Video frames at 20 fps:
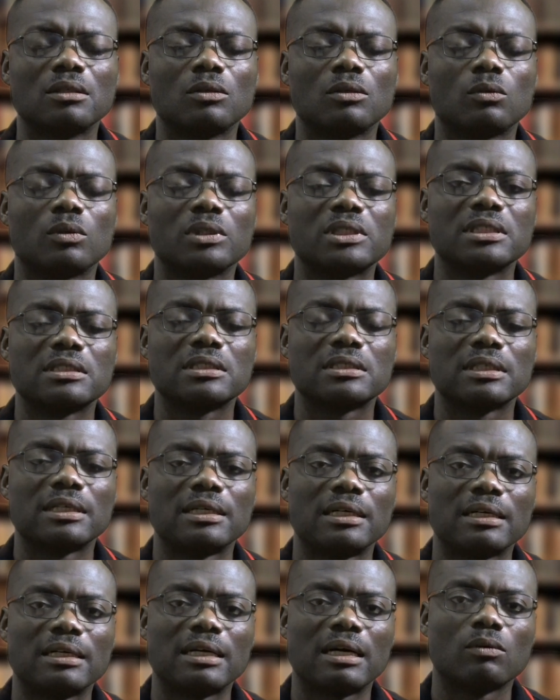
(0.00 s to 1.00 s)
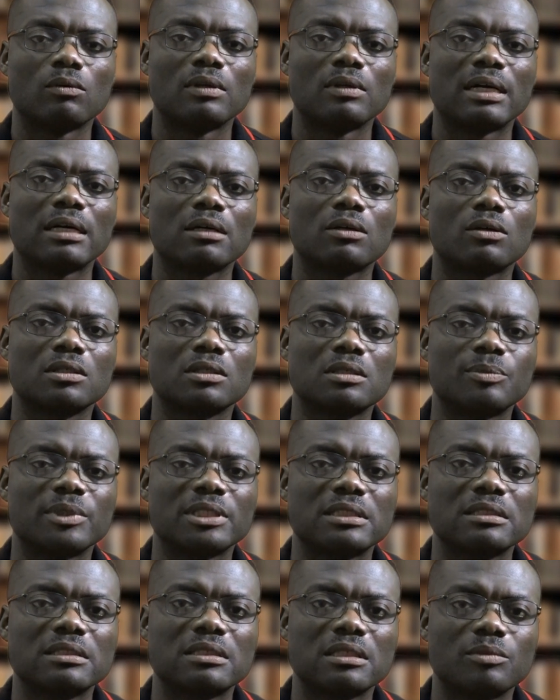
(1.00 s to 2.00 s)
which is Awula
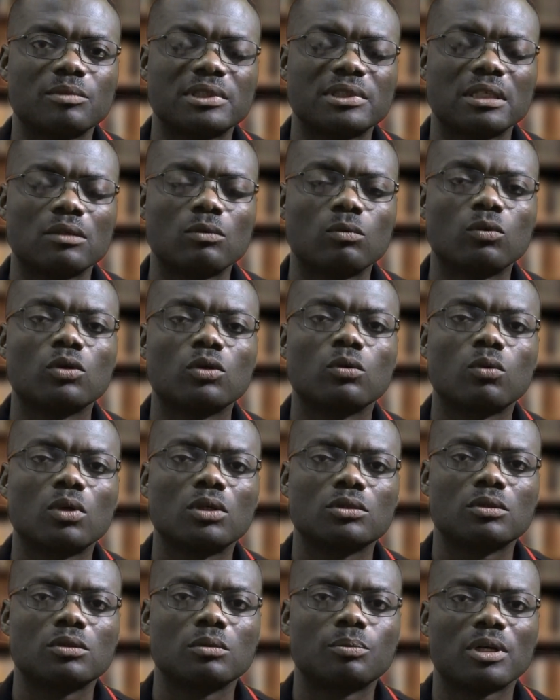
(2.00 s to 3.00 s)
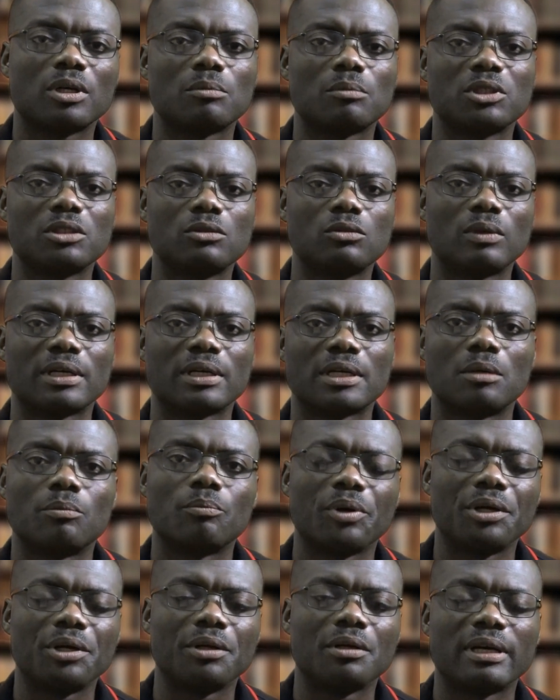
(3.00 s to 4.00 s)
Cosmetics Limited, would want to probably do a
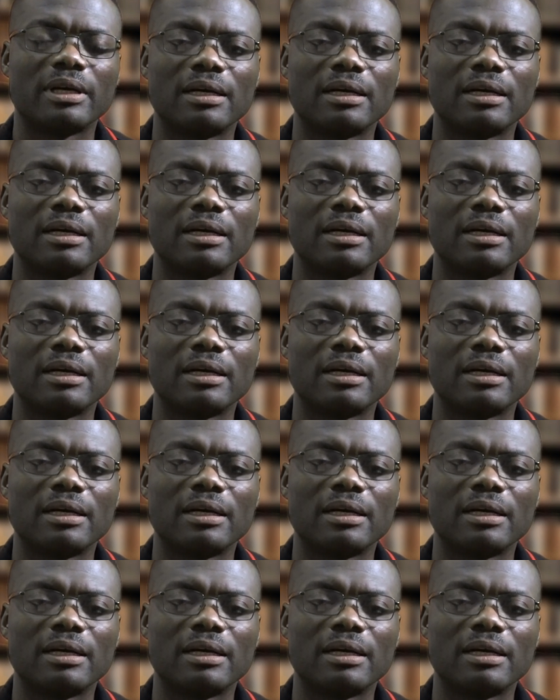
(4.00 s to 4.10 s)
campaign.